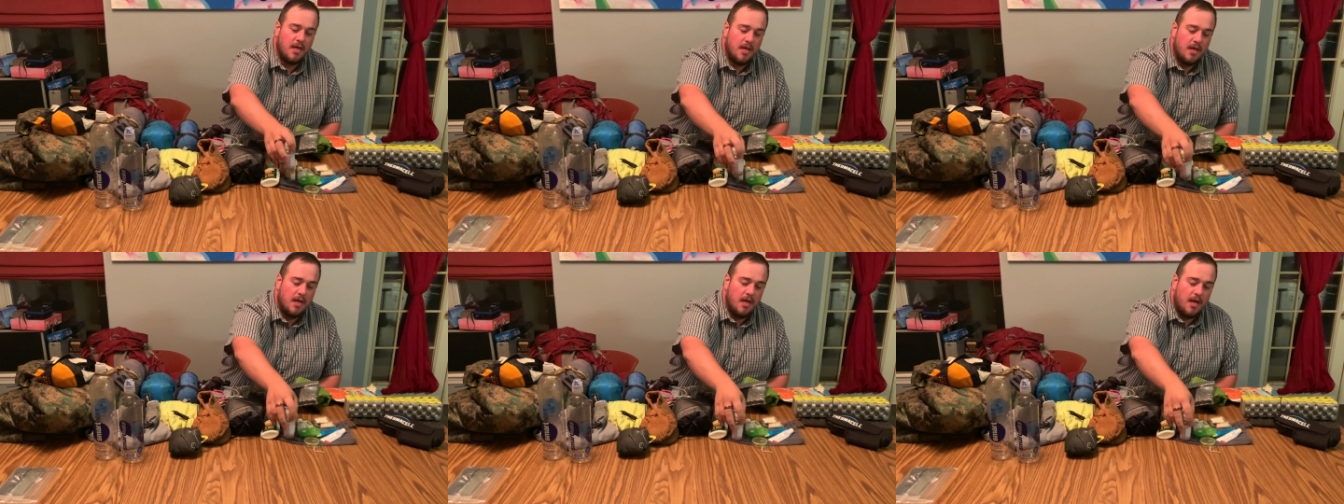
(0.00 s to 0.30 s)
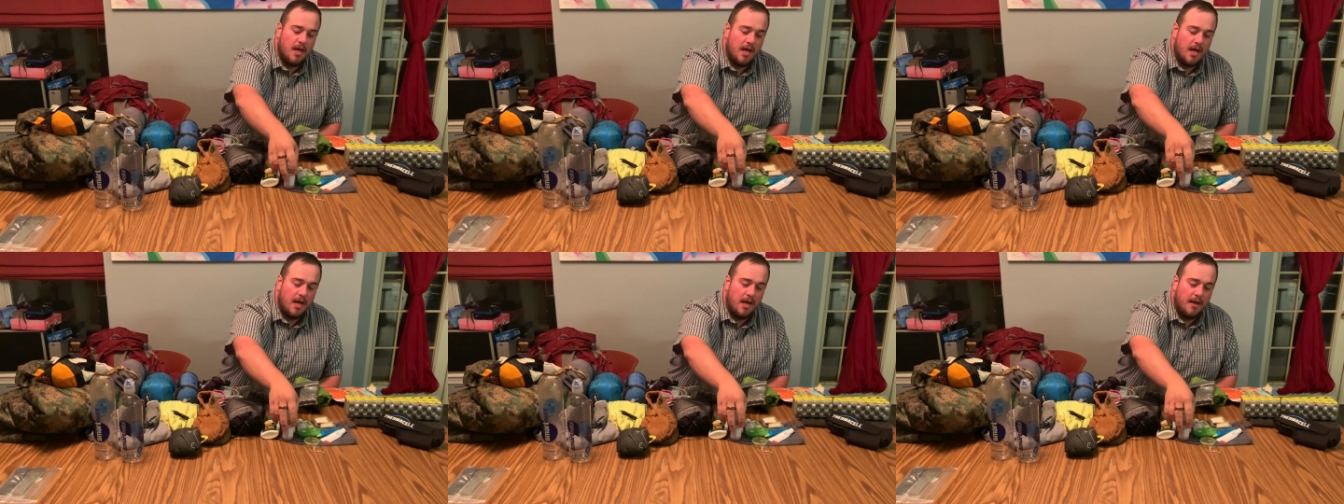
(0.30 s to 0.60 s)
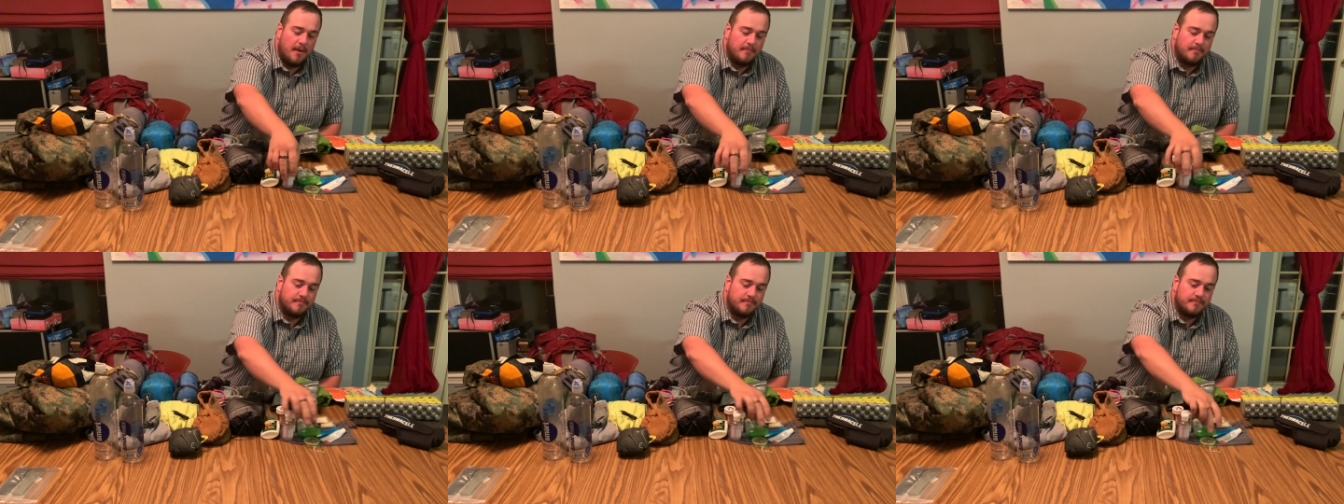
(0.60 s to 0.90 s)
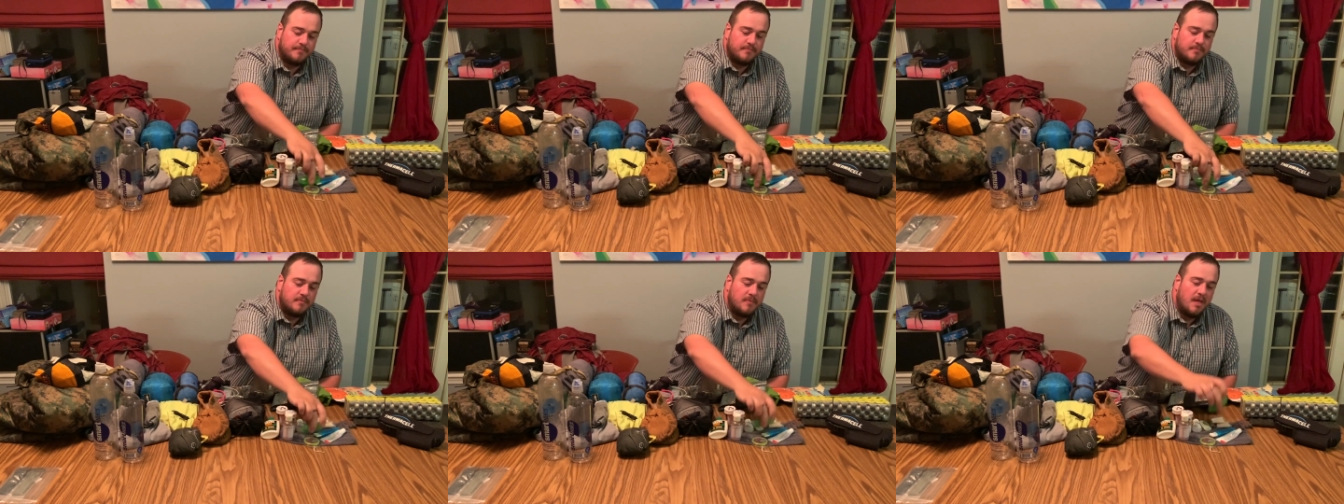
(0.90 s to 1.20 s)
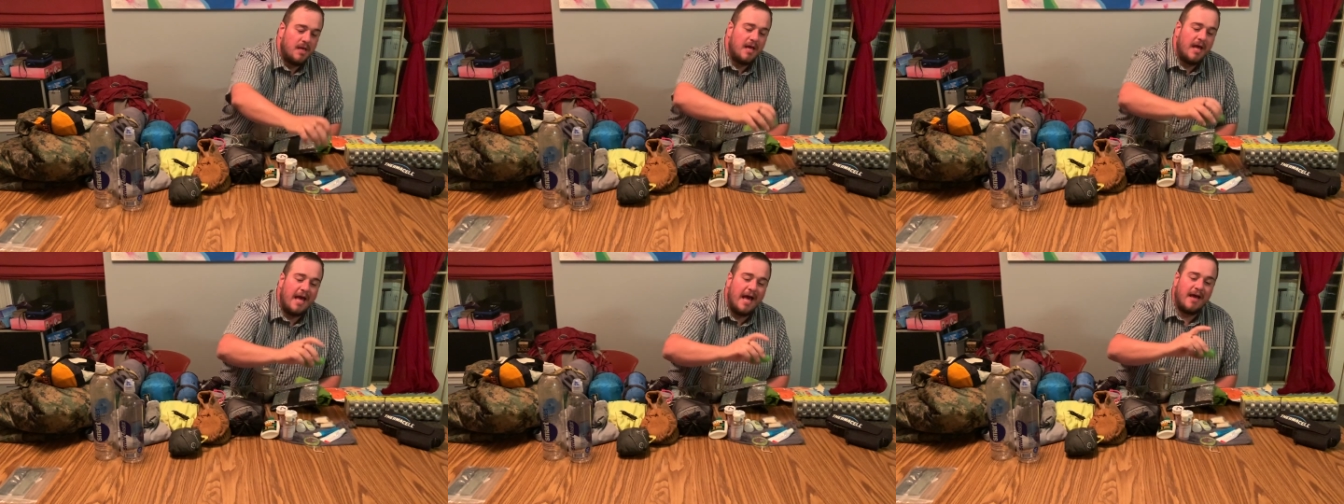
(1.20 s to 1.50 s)

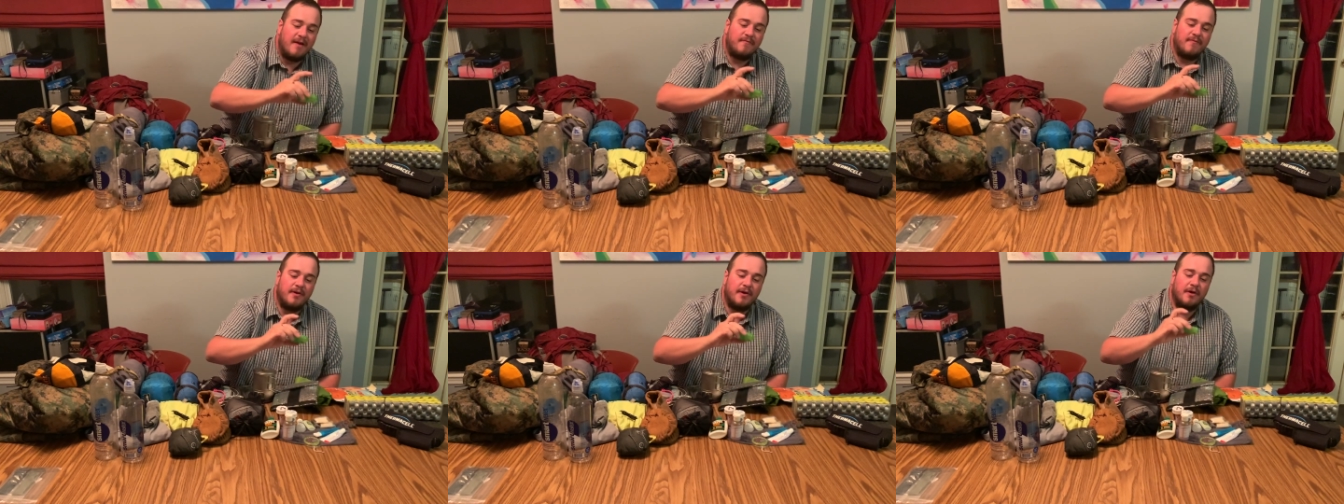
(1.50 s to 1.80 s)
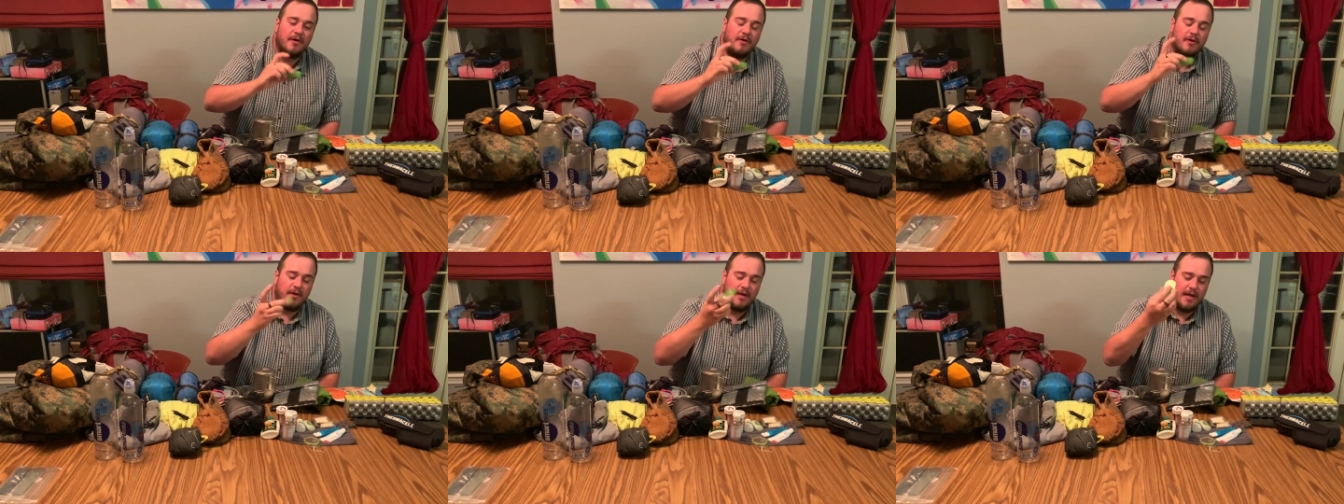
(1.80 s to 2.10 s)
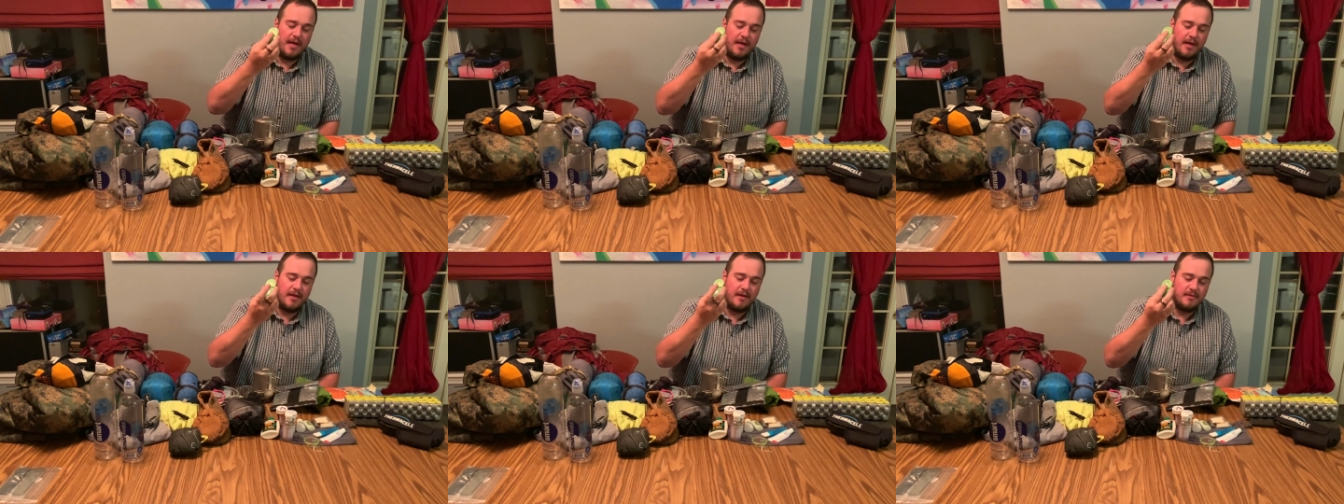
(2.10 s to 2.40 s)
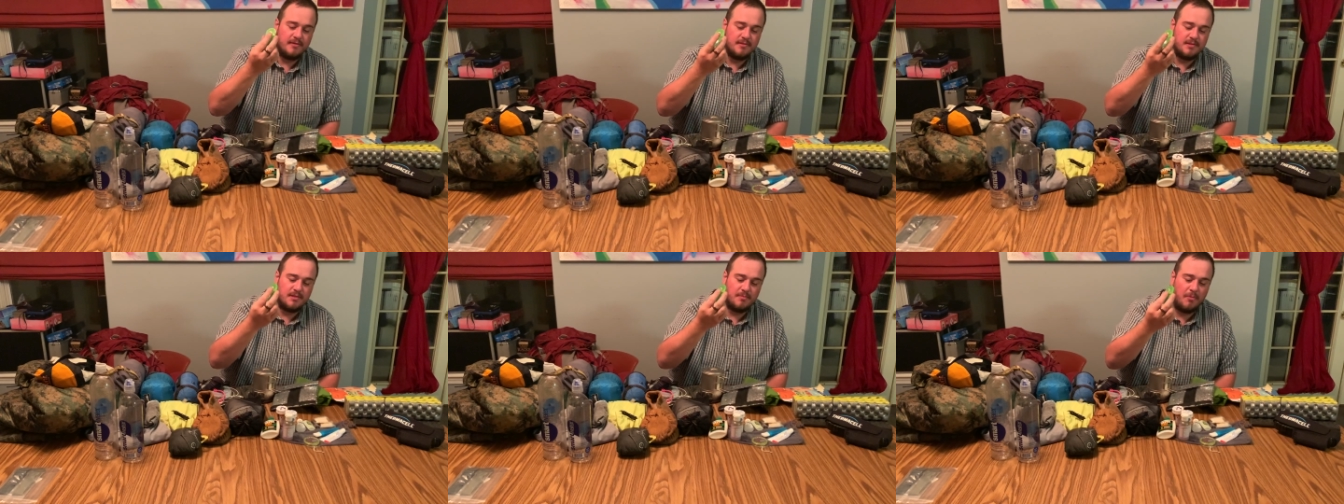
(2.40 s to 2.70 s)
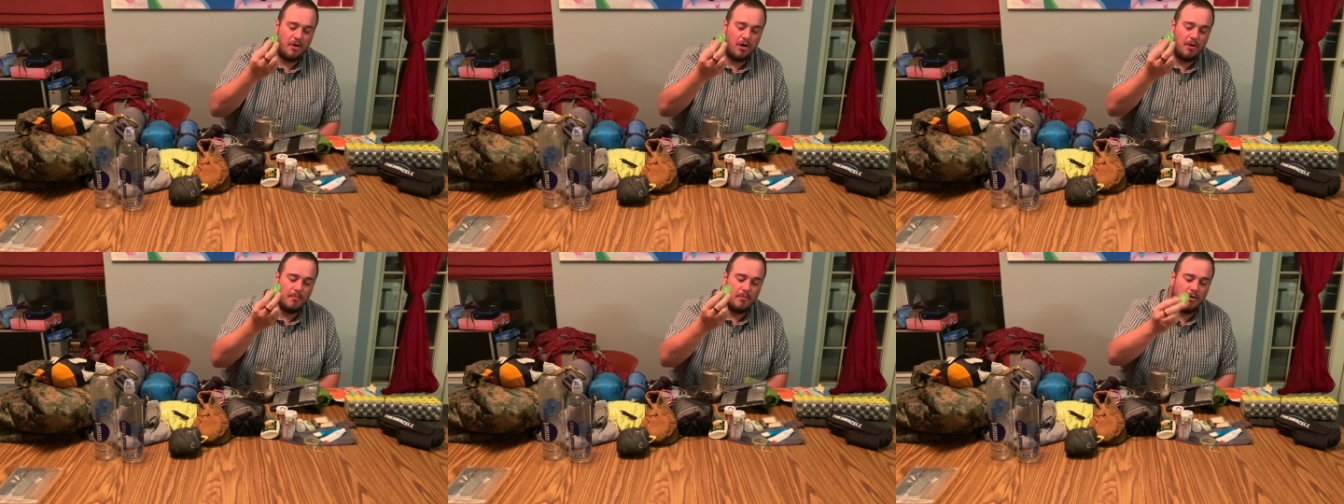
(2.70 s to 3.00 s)
Advil and some
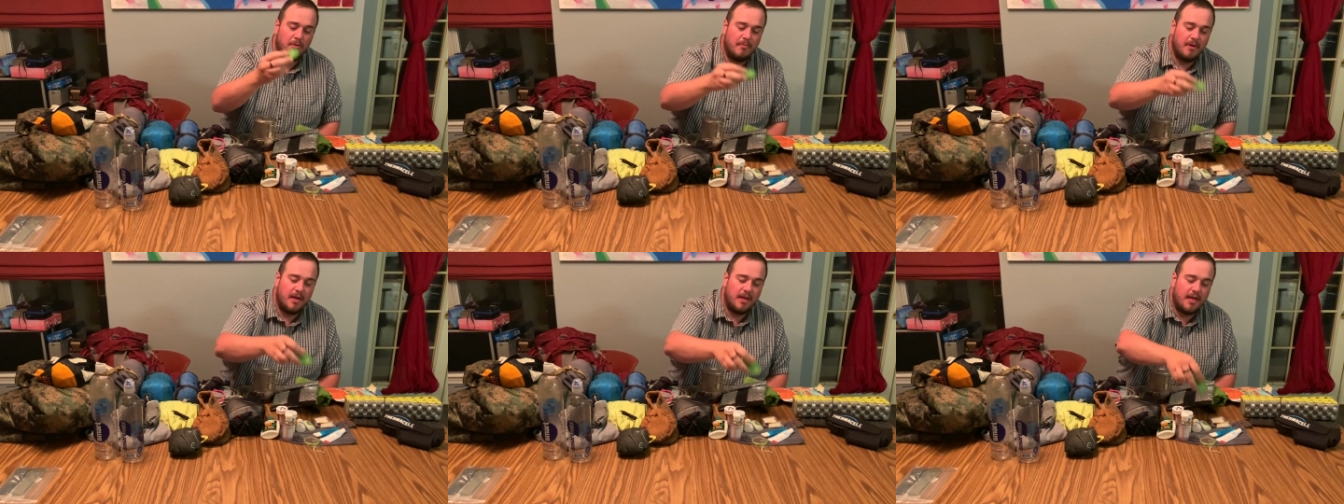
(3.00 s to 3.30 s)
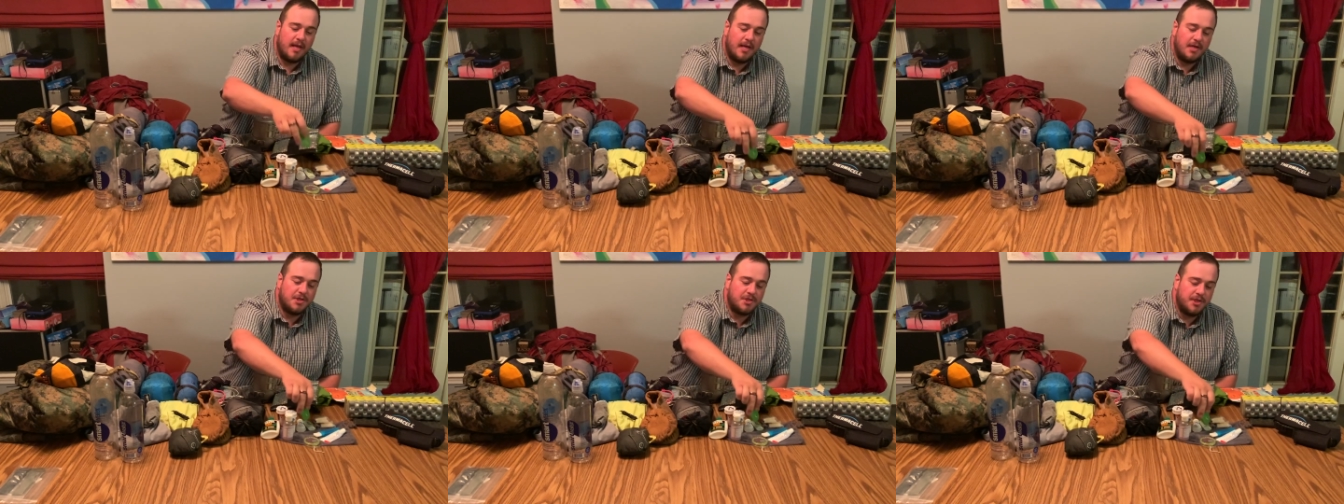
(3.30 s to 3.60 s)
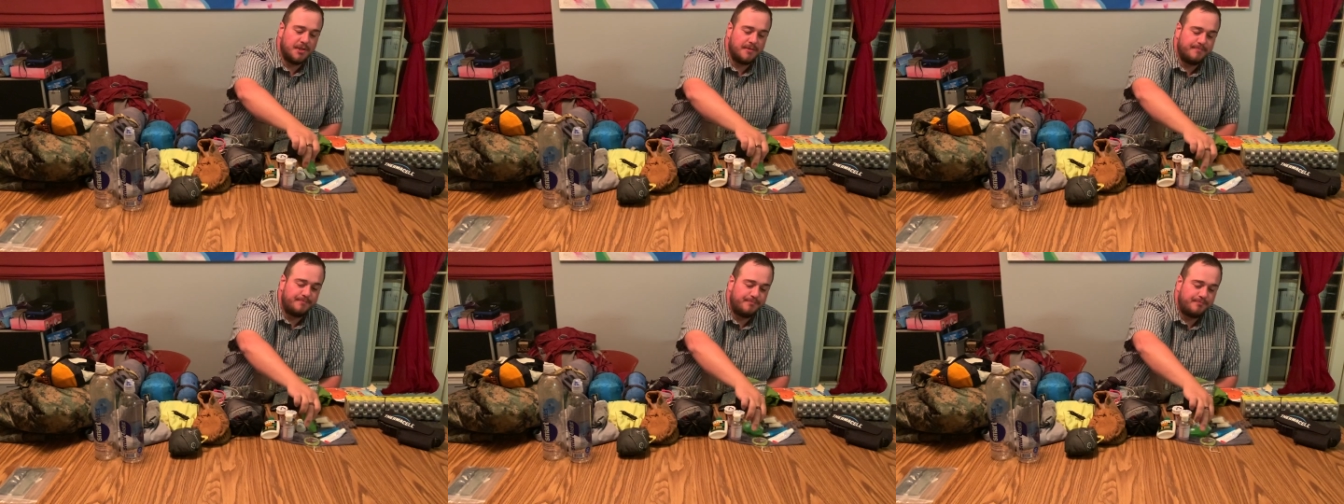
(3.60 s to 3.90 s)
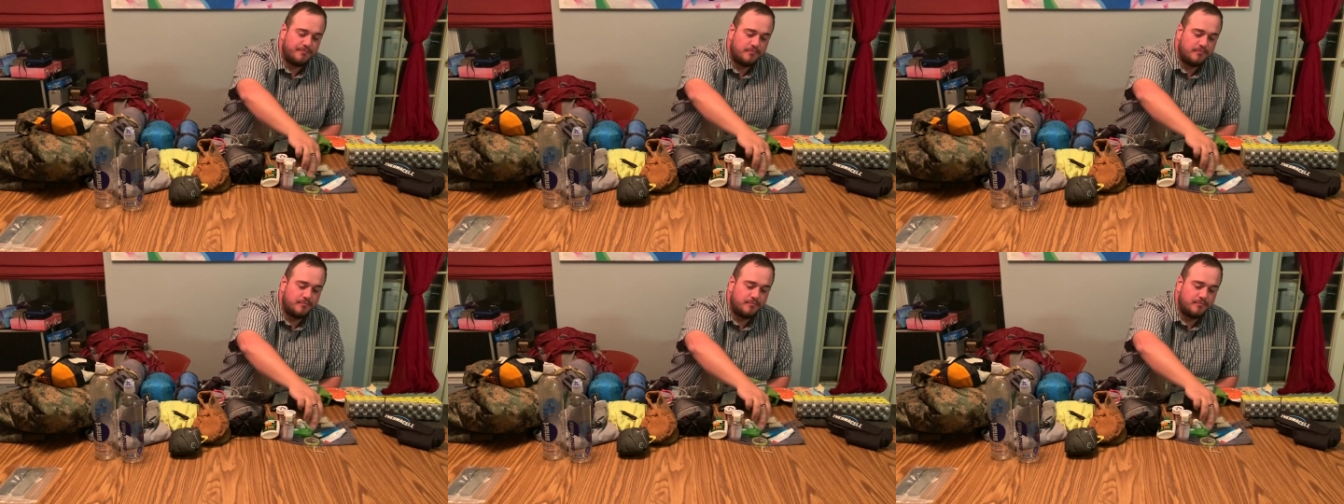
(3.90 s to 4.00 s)
heartburn medication.